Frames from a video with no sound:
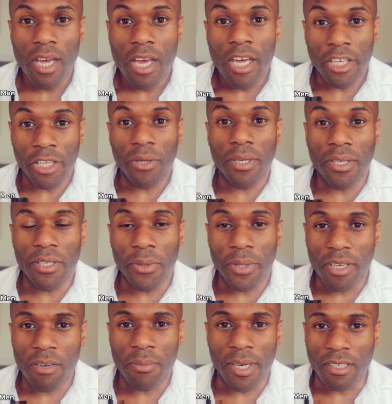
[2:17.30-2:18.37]
You can do it.
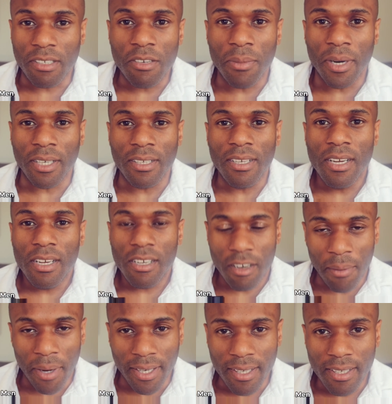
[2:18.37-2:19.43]
Come on, come on, come
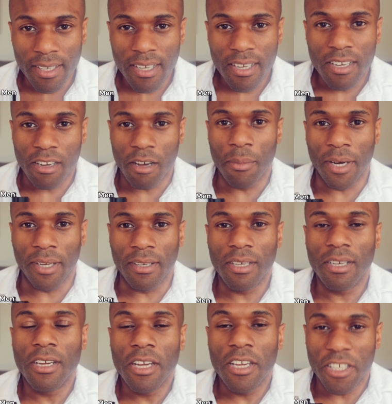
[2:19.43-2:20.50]
on, come on.
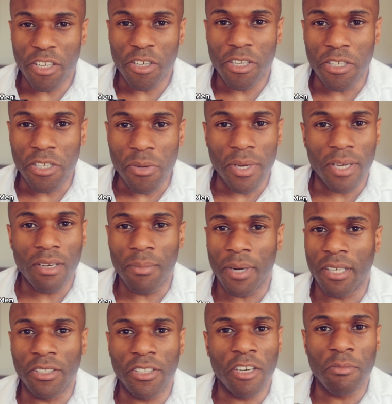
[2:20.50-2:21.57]
You can do it. Come on,
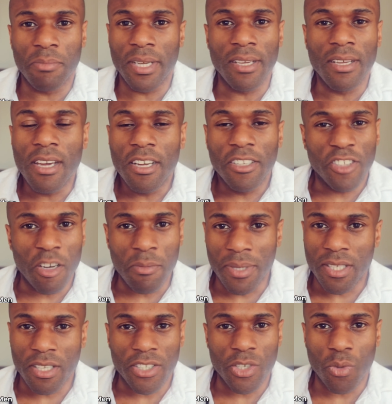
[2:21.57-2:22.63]
don't be, don't be
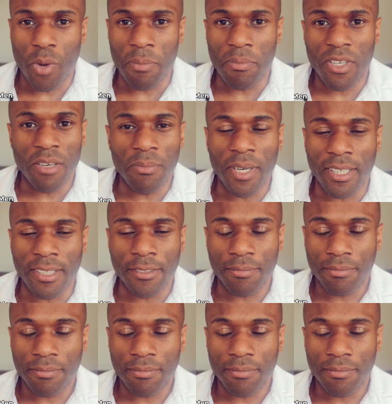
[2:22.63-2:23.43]
such a wimp. Come on.